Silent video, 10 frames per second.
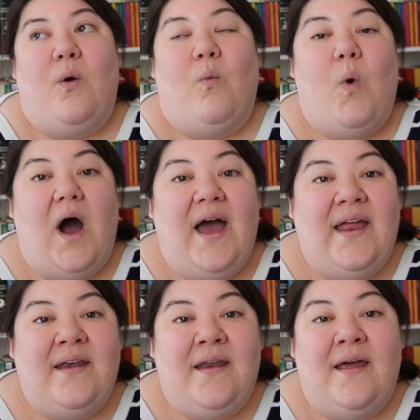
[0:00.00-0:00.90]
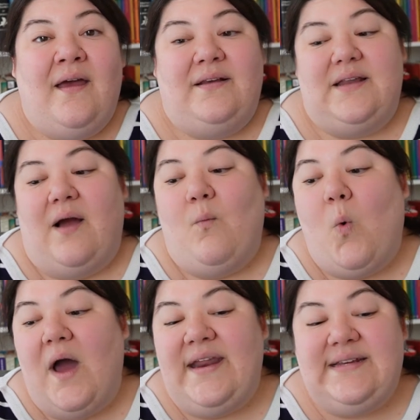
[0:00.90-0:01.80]
one
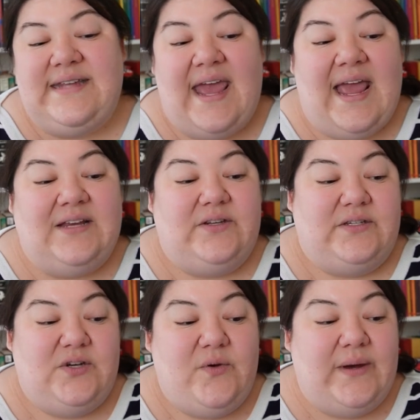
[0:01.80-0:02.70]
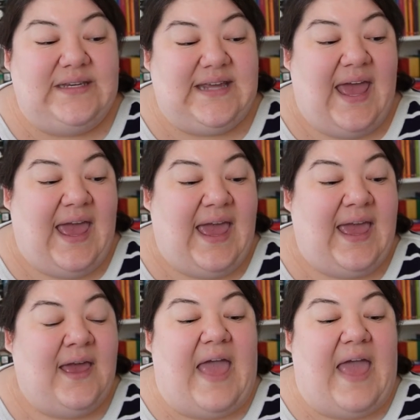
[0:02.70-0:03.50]
a day to two a day,